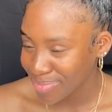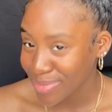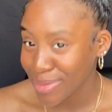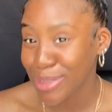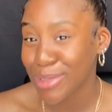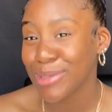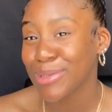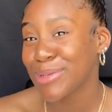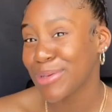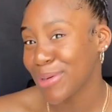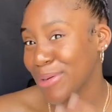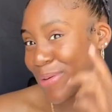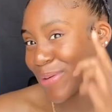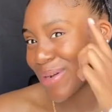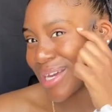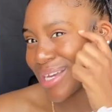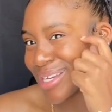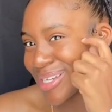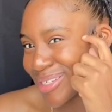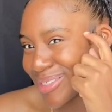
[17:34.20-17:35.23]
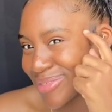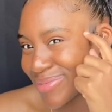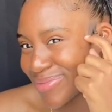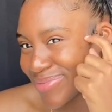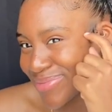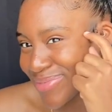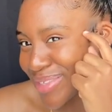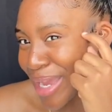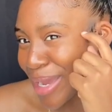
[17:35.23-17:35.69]
You know what?
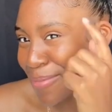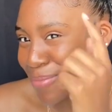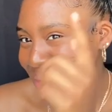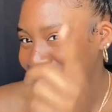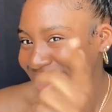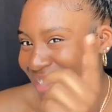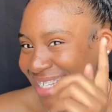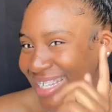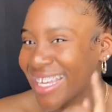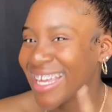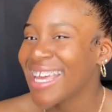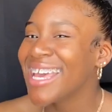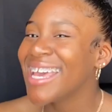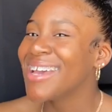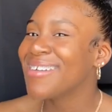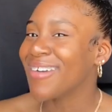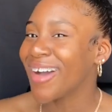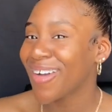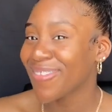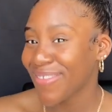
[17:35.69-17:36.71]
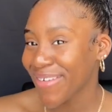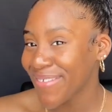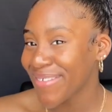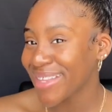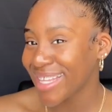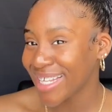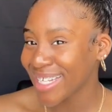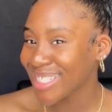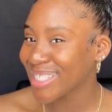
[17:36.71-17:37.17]
My
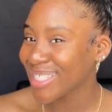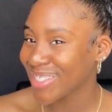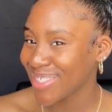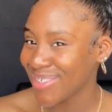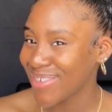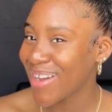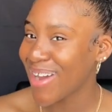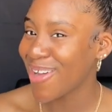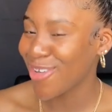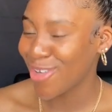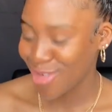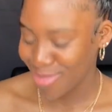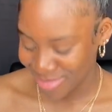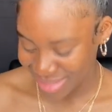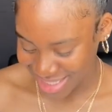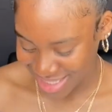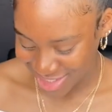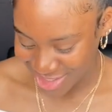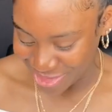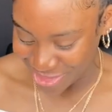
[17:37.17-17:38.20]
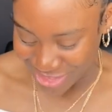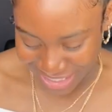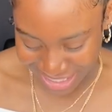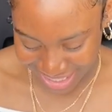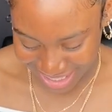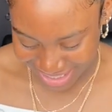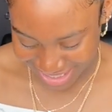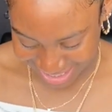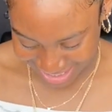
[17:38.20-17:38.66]
favorite thing to do at home is to
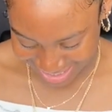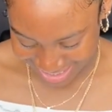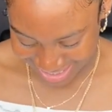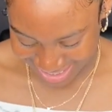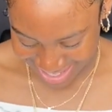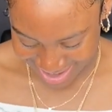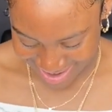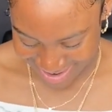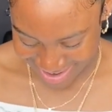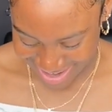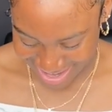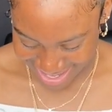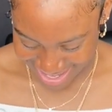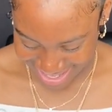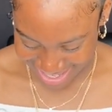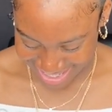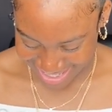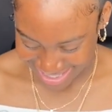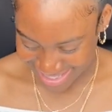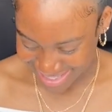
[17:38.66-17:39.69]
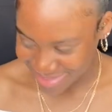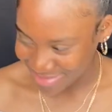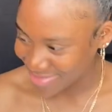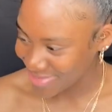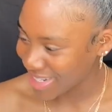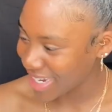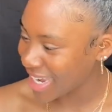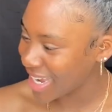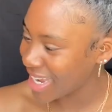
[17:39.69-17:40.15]
read. There it is.
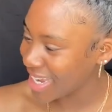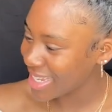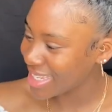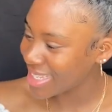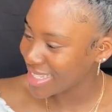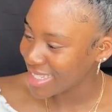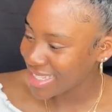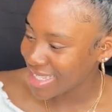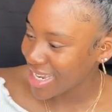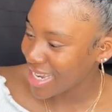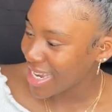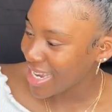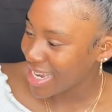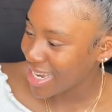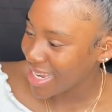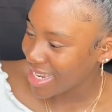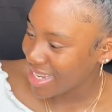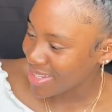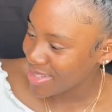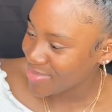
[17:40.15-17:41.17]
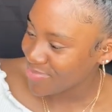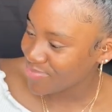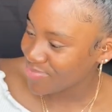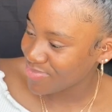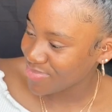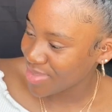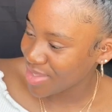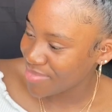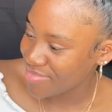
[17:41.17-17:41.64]
Read
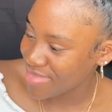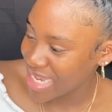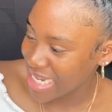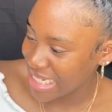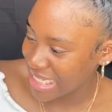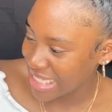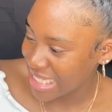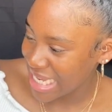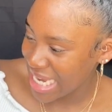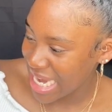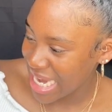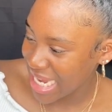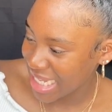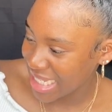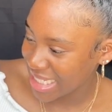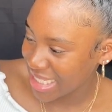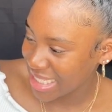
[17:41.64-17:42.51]
and meditate.